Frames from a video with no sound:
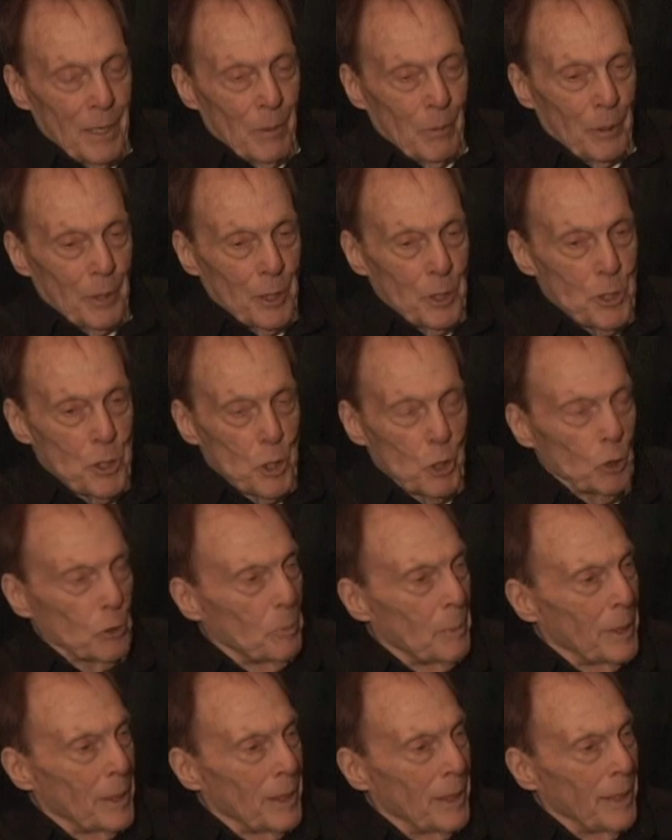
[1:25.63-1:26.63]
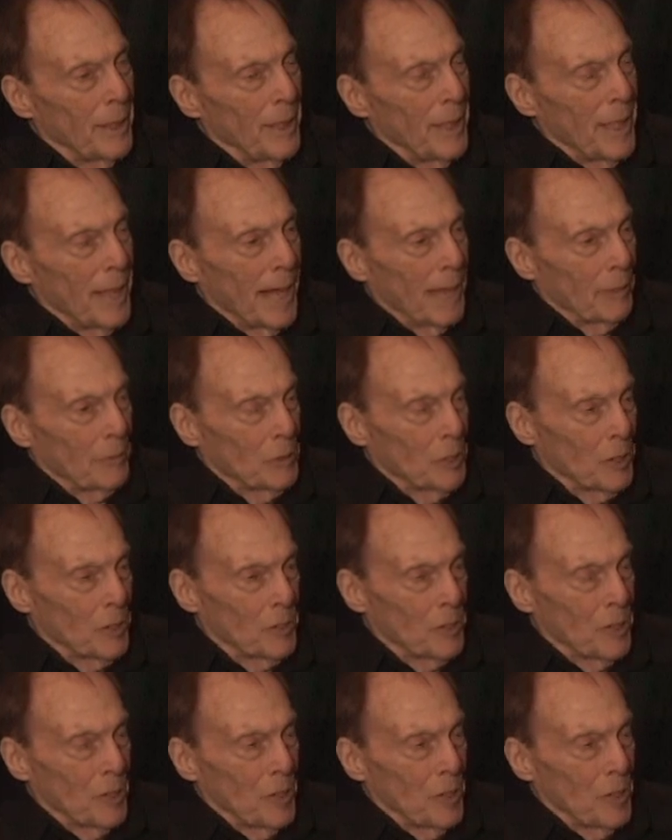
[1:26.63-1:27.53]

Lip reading: When he showed me how just